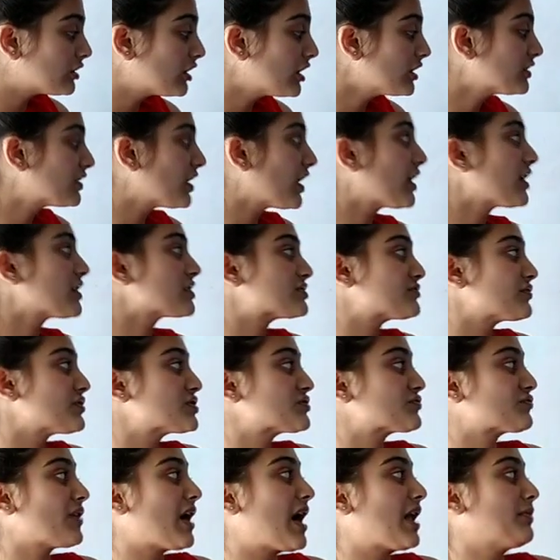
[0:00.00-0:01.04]
the things
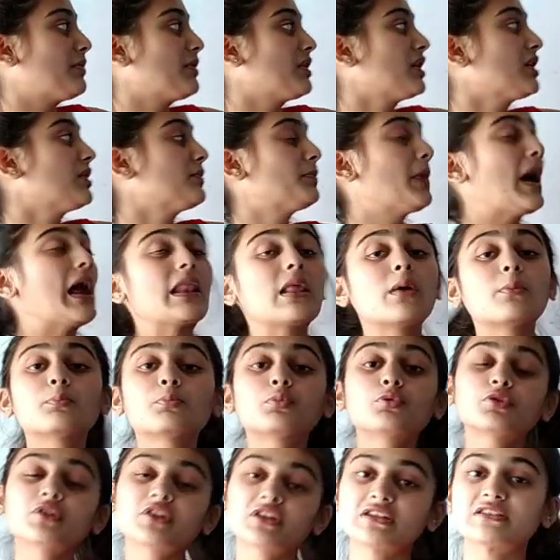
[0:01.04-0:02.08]
which farming in
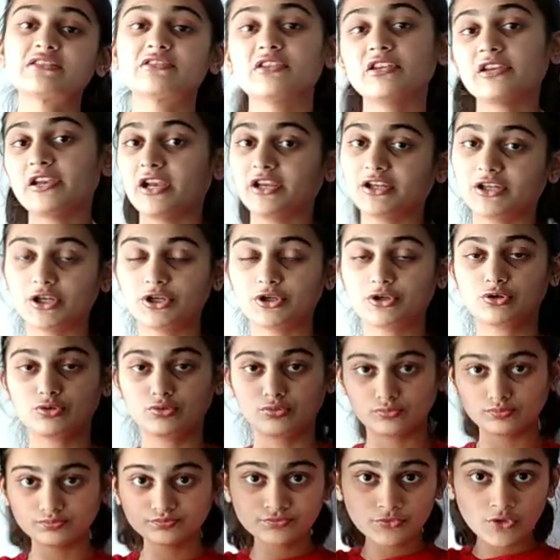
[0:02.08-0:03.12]
Palampur is related to.
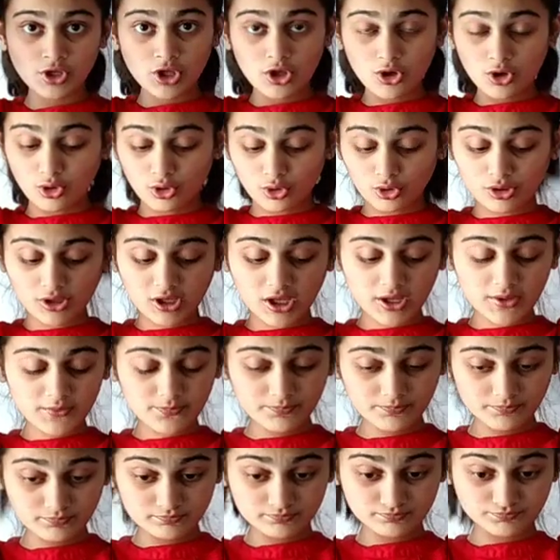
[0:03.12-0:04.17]
Okay,
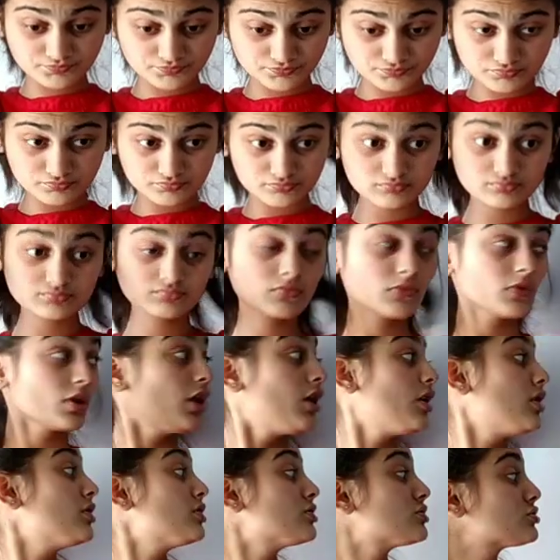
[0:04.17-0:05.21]

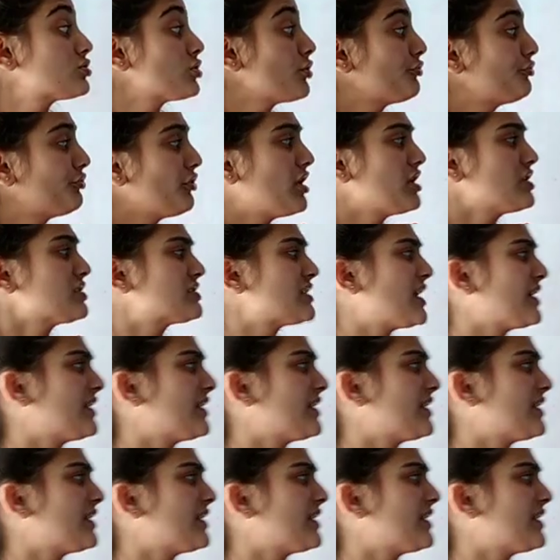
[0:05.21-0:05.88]
so first,